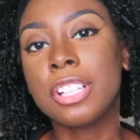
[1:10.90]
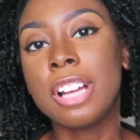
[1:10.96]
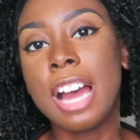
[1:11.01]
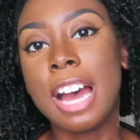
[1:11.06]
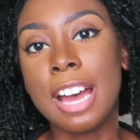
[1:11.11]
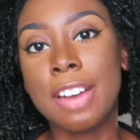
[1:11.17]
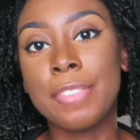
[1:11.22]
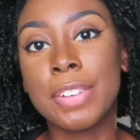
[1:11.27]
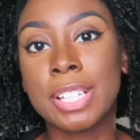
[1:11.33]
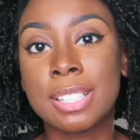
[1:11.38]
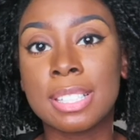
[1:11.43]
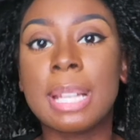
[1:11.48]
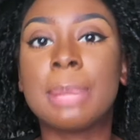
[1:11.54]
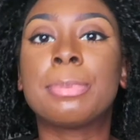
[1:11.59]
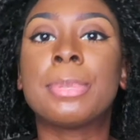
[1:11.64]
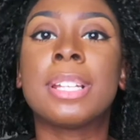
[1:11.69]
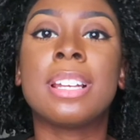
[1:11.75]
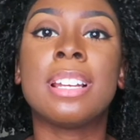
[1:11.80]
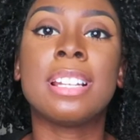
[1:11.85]
I've
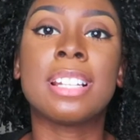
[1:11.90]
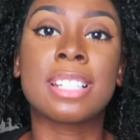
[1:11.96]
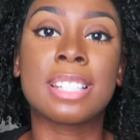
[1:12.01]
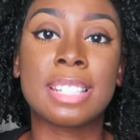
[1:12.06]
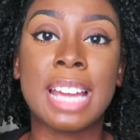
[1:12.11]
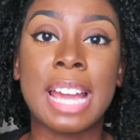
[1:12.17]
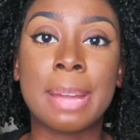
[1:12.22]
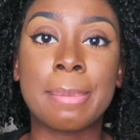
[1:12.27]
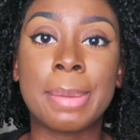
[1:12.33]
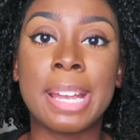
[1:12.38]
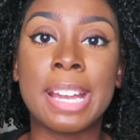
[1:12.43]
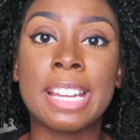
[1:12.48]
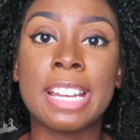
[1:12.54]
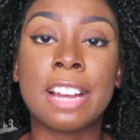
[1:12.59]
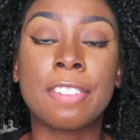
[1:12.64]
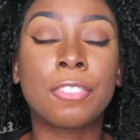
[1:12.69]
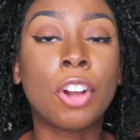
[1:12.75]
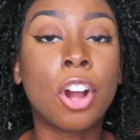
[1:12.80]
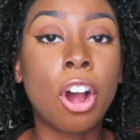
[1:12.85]
accepted an assignment and
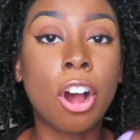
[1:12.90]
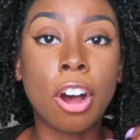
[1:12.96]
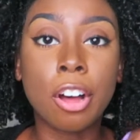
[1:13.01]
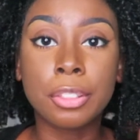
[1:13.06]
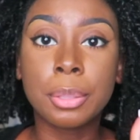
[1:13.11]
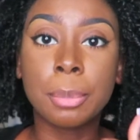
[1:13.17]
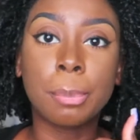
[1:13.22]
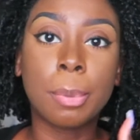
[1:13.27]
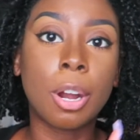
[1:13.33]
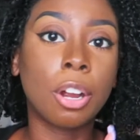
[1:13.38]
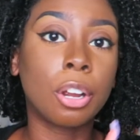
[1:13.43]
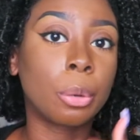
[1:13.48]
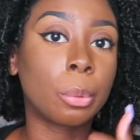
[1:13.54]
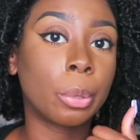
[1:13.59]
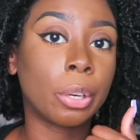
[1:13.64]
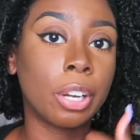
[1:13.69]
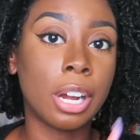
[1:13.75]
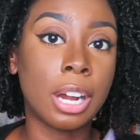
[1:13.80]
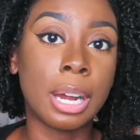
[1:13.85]
I've called the
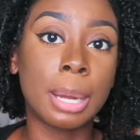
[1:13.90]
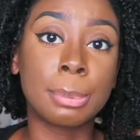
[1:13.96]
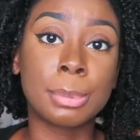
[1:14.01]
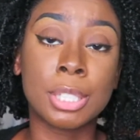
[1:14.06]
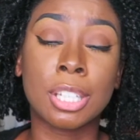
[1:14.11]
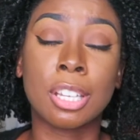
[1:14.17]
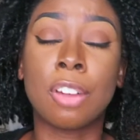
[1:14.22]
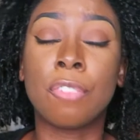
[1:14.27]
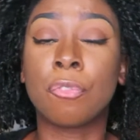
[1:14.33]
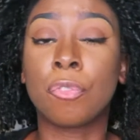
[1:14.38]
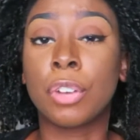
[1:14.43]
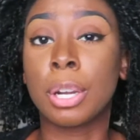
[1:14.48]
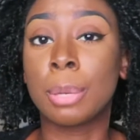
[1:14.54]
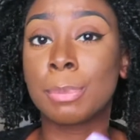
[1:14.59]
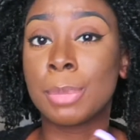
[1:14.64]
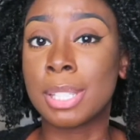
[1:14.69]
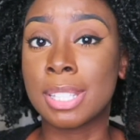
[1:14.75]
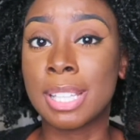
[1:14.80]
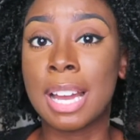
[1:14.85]
borrower up to
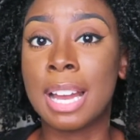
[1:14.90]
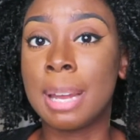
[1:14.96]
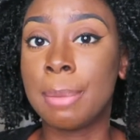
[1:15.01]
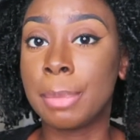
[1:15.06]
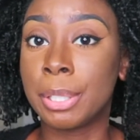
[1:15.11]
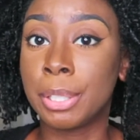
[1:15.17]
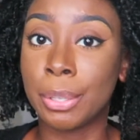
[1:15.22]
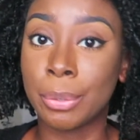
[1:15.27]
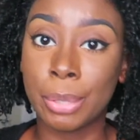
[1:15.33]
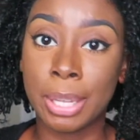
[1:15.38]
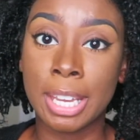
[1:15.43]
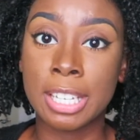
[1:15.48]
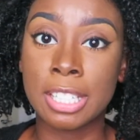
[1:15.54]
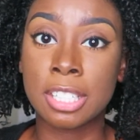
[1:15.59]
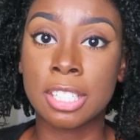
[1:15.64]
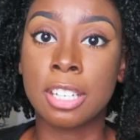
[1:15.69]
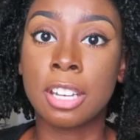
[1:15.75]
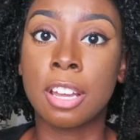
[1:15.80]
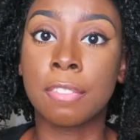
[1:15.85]
confirm the time and
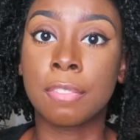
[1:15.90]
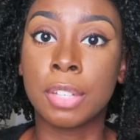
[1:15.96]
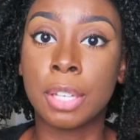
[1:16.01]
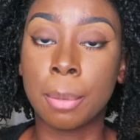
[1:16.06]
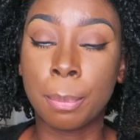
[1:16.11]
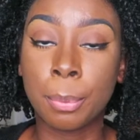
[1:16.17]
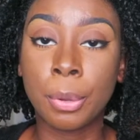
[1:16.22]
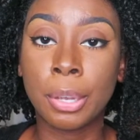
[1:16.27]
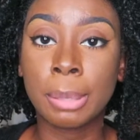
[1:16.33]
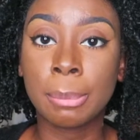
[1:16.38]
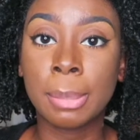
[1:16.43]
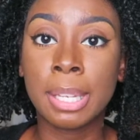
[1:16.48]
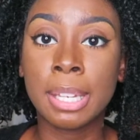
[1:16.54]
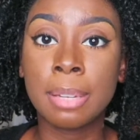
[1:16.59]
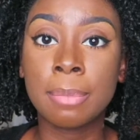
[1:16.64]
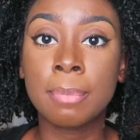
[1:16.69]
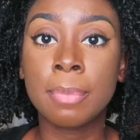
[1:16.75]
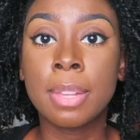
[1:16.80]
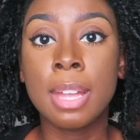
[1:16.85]
location of the
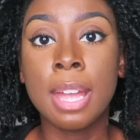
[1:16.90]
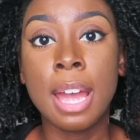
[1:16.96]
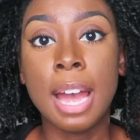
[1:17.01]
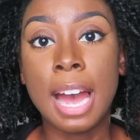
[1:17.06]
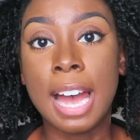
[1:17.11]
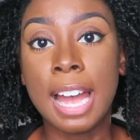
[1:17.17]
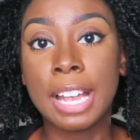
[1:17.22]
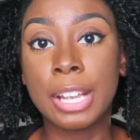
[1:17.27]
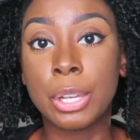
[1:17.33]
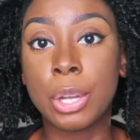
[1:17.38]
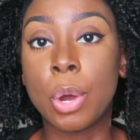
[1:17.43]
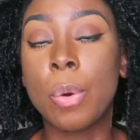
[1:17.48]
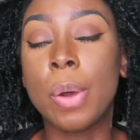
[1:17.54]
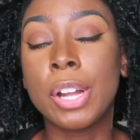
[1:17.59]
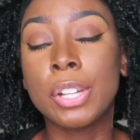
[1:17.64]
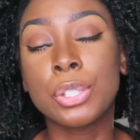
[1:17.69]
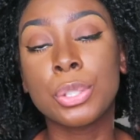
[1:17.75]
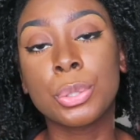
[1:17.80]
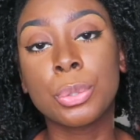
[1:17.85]
appointment, I go
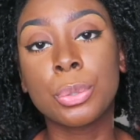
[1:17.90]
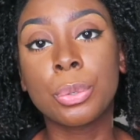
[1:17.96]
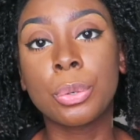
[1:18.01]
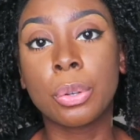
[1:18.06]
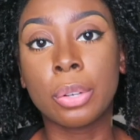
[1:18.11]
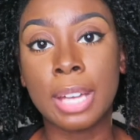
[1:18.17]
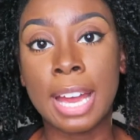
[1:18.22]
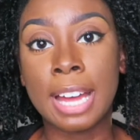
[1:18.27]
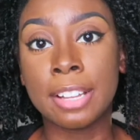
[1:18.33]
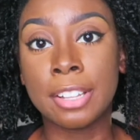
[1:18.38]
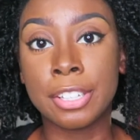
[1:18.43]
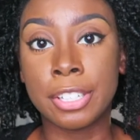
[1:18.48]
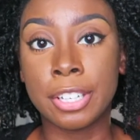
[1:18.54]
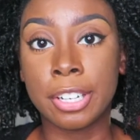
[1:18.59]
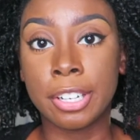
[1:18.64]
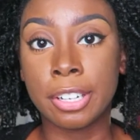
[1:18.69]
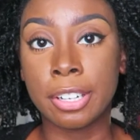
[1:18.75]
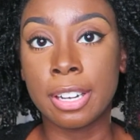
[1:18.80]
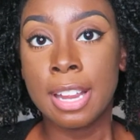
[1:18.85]
onto Google
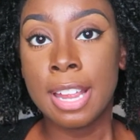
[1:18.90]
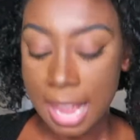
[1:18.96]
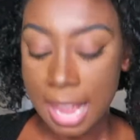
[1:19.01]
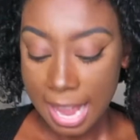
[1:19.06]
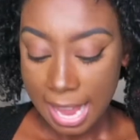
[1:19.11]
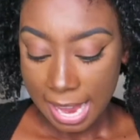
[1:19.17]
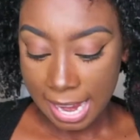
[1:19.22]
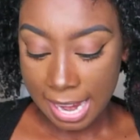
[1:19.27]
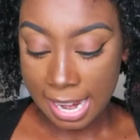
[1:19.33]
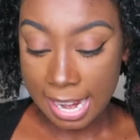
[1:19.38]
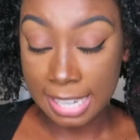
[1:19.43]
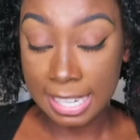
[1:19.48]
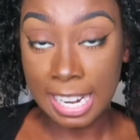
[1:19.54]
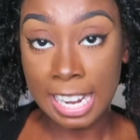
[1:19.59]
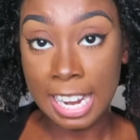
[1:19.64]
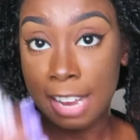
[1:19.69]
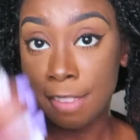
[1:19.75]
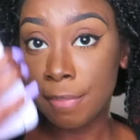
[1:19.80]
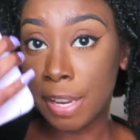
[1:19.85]
Calendar. And I
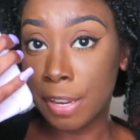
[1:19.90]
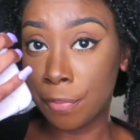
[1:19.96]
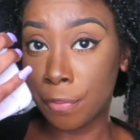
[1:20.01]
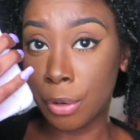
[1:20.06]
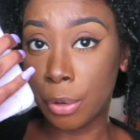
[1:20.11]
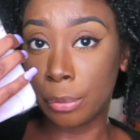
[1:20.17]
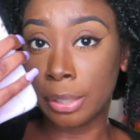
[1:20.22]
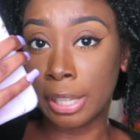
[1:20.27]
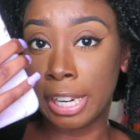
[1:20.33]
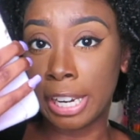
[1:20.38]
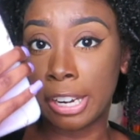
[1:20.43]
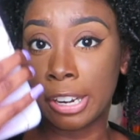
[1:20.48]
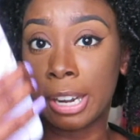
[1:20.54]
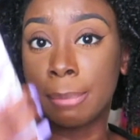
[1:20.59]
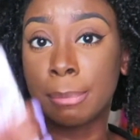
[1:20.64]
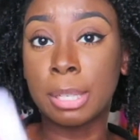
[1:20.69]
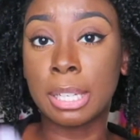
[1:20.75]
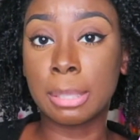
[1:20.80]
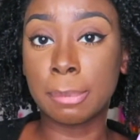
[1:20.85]
have my phone here.
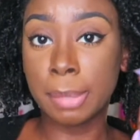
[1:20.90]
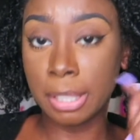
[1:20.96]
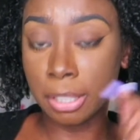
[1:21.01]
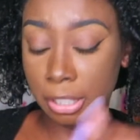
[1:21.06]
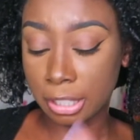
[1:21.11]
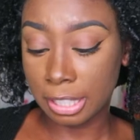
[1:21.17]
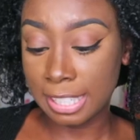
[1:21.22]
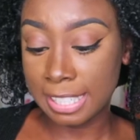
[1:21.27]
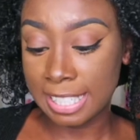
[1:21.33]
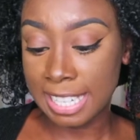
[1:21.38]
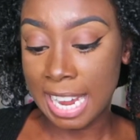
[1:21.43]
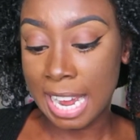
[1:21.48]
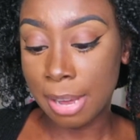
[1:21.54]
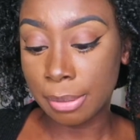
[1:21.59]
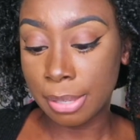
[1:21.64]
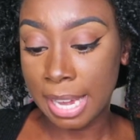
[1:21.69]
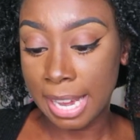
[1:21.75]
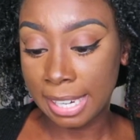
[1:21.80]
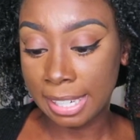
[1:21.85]
I'm gonna be looking
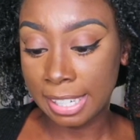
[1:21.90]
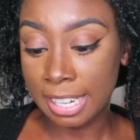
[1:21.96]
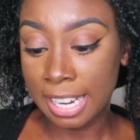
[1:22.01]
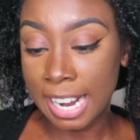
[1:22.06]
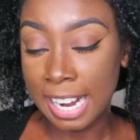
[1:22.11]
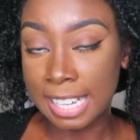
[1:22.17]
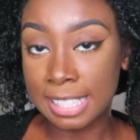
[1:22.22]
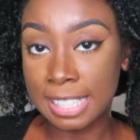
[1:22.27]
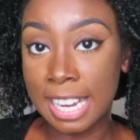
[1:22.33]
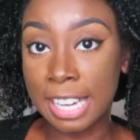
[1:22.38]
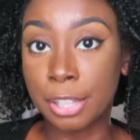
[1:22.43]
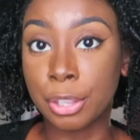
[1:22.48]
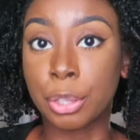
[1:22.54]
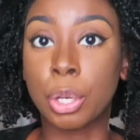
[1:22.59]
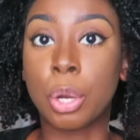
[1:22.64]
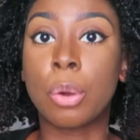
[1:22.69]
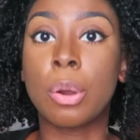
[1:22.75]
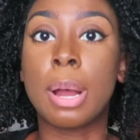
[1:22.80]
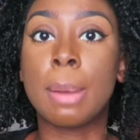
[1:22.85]
down at it as I
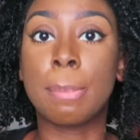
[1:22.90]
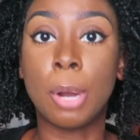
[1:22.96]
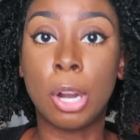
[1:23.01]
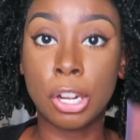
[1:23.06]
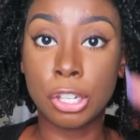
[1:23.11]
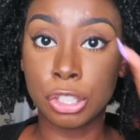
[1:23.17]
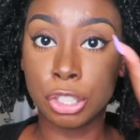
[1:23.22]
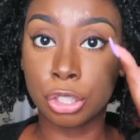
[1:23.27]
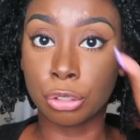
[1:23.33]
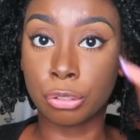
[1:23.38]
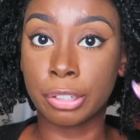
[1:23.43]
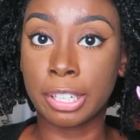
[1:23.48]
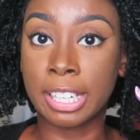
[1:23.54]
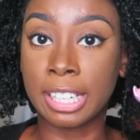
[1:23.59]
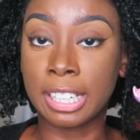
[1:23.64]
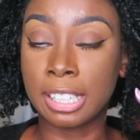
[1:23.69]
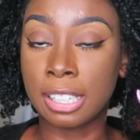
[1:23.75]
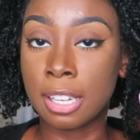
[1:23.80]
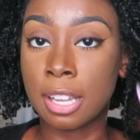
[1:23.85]
throw up on
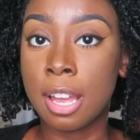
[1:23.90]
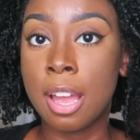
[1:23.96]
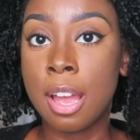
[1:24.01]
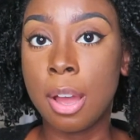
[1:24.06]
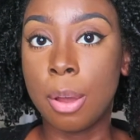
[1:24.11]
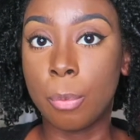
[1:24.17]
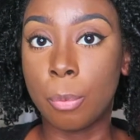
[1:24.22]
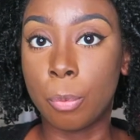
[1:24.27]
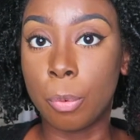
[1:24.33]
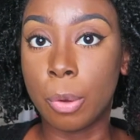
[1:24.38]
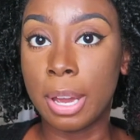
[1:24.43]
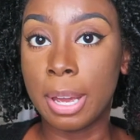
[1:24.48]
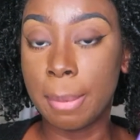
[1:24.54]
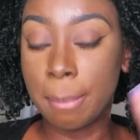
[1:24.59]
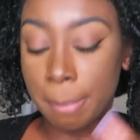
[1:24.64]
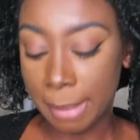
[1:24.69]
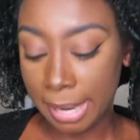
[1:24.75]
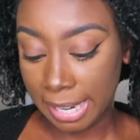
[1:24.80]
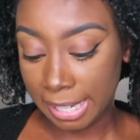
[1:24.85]
screen what
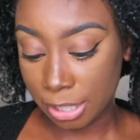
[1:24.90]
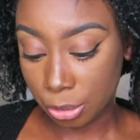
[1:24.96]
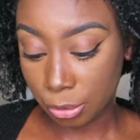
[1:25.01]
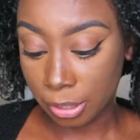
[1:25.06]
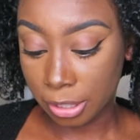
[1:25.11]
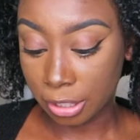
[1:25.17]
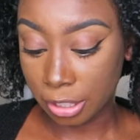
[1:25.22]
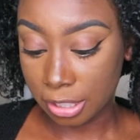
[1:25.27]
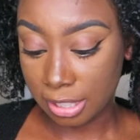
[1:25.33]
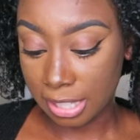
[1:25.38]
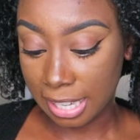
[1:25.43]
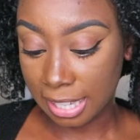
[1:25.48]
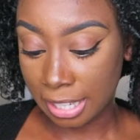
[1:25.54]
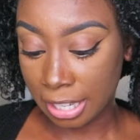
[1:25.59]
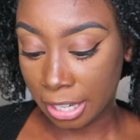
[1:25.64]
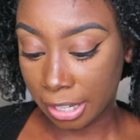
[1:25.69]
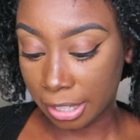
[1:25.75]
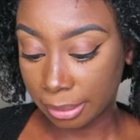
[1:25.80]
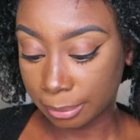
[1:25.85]
my screen looks like
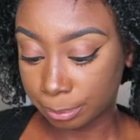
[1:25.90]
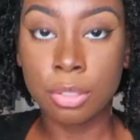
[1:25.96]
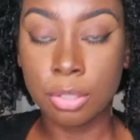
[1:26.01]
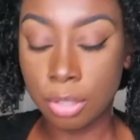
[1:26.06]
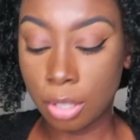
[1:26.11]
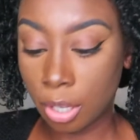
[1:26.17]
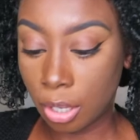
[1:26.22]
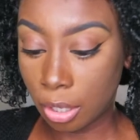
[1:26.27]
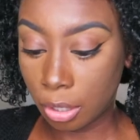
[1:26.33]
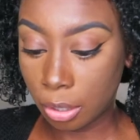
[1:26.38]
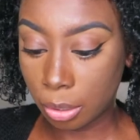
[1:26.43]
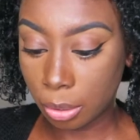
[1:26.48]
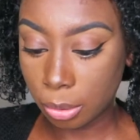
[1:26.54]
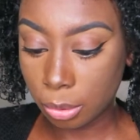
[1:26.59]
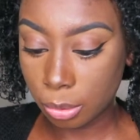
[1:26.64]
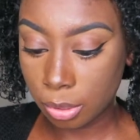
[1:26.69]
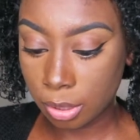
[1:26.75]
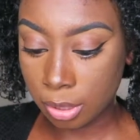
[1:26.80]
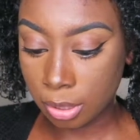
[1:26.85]
here.
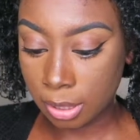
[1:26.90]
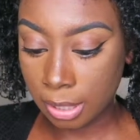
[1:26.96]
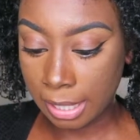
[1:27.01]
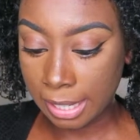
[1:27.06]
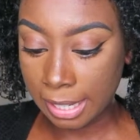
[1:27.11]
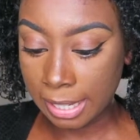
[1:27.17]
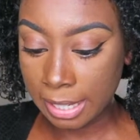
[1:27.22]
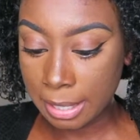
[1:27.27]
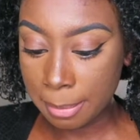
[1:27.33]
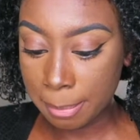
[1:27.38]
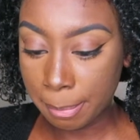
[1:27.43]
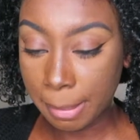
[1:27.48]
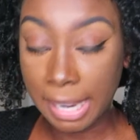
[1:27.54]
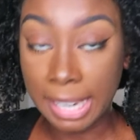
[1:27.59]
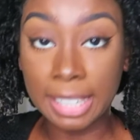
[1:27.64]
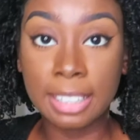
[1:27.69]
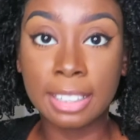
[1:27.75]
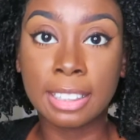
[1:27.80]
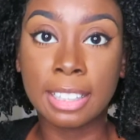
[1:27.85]
So say
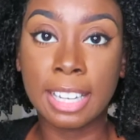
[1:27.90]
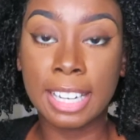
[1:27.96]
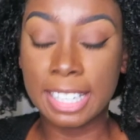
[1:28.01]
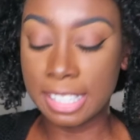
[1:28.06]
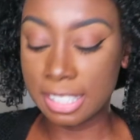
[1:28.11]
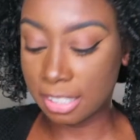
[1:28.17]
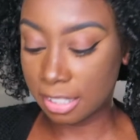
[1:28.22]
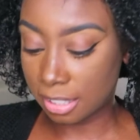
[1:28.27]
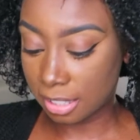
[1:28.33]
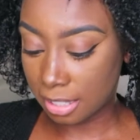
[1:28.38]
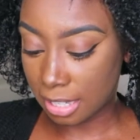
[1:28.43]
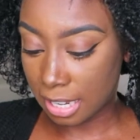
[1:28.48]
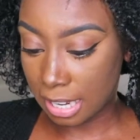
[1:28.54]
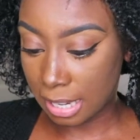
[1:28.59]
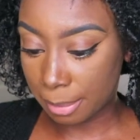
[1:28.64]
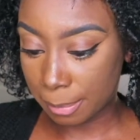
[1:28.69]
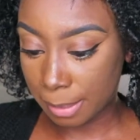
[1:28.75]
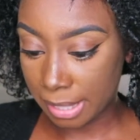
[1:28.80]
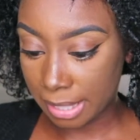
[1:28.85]
my client's
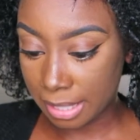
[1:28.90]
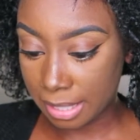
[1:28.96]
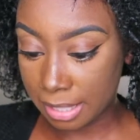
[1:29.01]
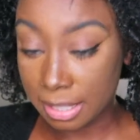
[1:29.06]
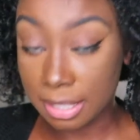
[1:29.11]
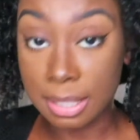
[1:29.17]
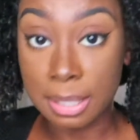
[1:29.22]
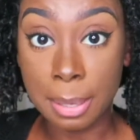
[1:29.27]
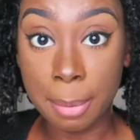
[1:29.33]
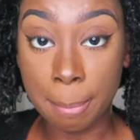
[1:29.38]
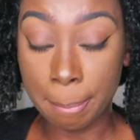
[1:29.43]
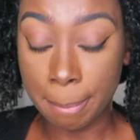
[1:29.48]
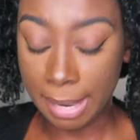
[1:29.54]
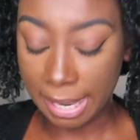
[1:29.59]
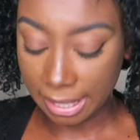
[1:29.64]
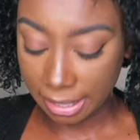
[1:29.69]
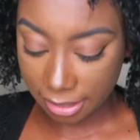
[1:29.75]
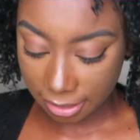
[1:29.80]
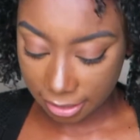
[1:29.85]
name is
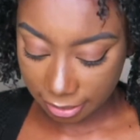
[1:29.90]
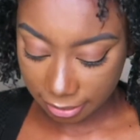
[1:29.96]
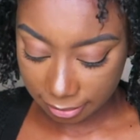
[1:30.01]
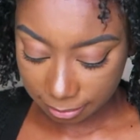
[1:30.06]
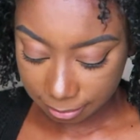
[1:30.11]
Mike.